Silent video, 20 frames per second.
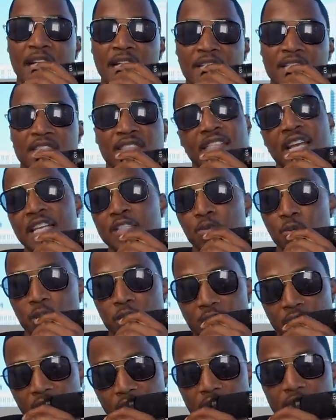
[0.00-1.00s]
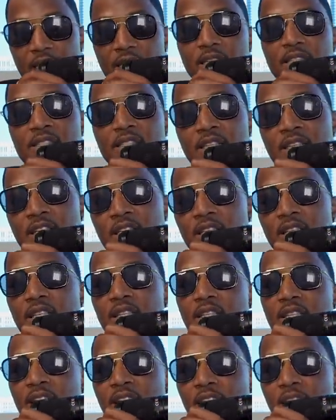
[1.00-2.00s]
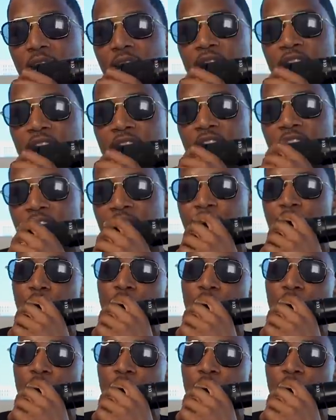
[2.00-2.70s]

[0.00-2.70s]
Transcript: that because that's what it is. You dig? If